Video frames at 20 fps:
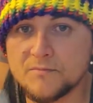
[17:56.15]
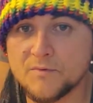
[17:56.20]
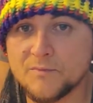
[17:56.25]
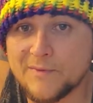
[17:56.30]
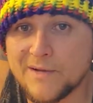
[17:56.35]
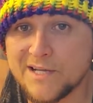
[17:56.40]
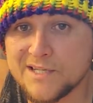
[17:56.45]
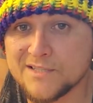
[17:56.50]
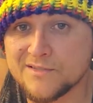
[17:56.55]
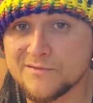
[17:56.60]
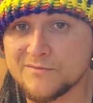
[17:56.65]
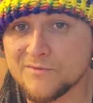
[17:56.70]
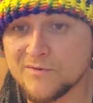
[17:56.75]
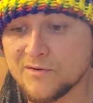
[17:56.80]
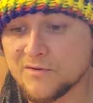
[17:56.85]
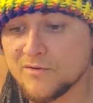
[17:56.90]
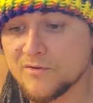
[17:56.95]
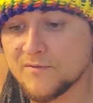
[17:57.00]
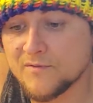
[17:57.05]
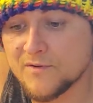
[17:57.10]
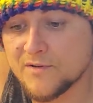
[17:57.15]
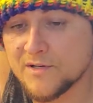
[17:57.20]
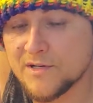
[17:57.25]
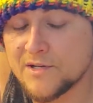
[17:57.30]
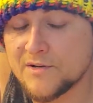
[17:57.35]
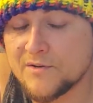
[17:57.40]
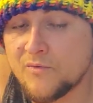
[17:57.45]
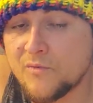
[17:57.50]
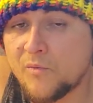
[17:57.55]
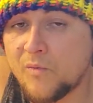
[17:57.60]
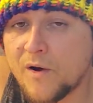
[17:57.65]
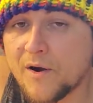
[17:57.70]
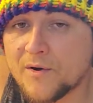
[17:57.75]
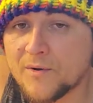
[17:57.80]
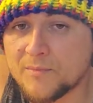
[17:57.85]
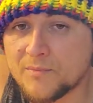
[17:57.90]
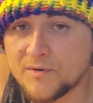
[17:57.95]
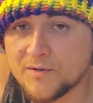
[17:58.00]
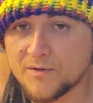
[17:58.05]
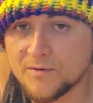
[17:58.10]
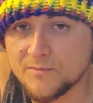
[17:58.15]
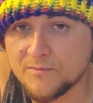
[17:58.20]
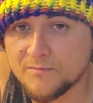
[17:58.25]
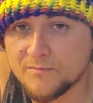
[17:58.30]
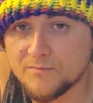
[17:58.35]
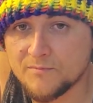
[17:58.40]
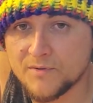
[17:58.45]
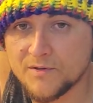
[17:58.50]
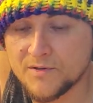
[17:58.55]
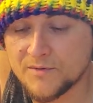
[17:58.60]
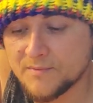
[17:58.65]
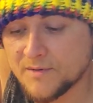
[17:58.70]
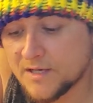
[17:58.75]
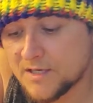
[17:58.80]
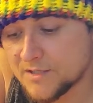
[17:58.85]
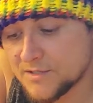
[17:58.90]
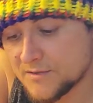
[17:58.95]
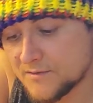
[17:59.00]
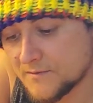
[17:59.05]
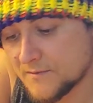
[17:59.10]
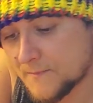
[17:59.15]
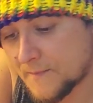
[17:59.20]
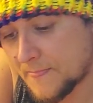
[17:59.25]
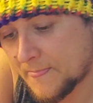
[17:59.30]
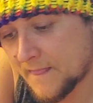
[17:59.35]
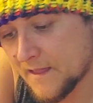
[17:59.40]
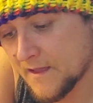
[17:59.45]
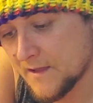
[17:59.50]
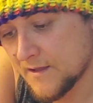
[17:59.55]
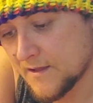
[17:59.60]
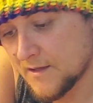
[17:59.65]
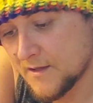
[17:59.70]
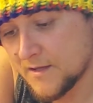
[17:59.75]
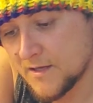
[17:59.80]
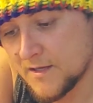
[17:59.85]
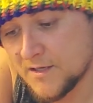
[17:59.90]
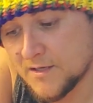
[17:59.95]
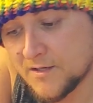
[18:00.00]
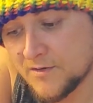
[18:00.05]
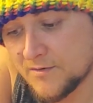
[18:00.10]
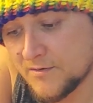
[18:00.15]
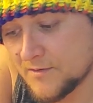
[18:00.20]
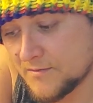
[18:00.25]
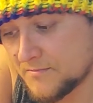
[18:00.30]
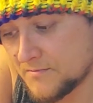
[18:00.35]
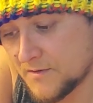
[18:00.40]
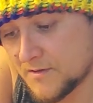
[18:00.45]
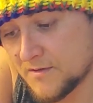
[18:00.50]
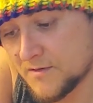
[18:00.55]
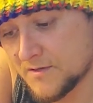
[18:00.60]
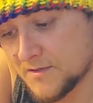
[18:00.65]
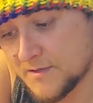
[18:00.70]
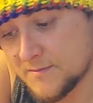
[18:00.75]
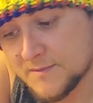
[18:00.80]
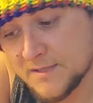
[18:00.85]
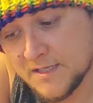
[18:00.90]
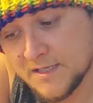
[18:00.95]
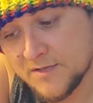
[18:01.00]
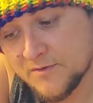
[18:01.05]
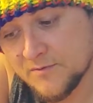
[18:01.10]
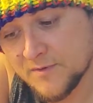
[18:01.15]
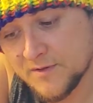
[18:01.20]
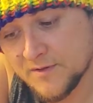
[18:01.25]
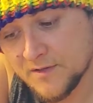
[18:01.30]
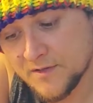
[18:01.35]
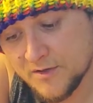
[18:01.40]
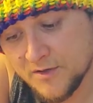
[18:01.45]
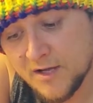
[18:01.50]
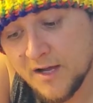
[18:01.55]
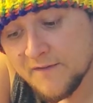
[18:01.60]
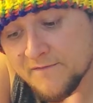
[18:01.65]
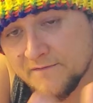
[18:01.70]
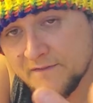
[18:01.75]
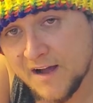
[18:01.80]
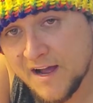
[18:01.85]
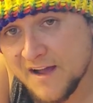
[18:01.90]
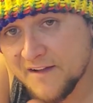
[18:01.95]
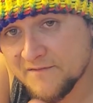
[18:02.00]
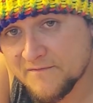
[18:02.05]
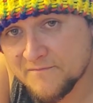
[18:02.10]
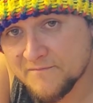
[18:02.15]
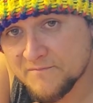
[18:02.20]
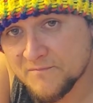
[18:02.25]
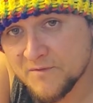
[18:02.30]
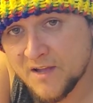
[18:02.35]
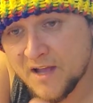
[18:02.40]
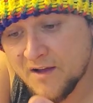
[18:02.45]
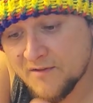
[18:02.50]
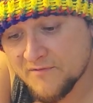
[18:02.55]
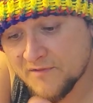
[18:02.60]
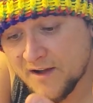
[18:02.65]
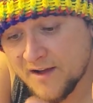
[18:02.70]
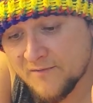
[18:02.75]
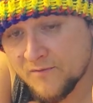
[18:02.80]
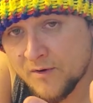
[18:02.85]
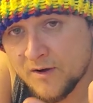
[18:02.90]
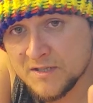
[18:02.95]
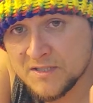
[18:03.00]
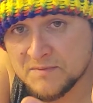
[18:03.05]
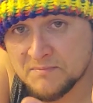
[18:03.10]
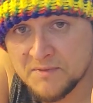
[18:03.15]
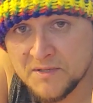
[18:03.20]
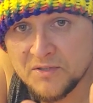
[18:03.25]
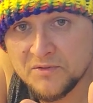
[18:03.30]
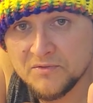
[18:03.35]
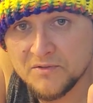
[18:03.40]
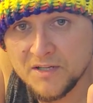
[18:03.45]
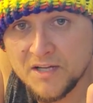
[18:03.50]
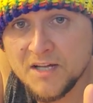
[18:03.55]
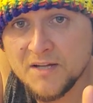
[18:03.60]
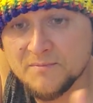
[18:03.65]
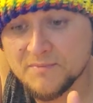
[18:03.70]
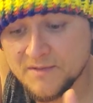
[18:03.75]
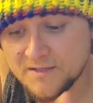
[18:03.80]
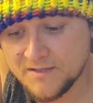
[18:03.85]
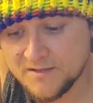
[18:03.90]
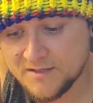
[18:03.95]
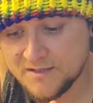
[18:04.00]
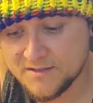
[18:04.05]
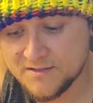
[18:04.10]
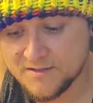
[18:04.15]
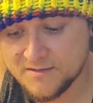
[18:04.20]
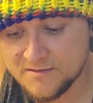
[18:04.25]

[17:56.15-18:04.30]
Your passions were all over. You didn't know where to put your passion. It seems like you got 5 wands built up in this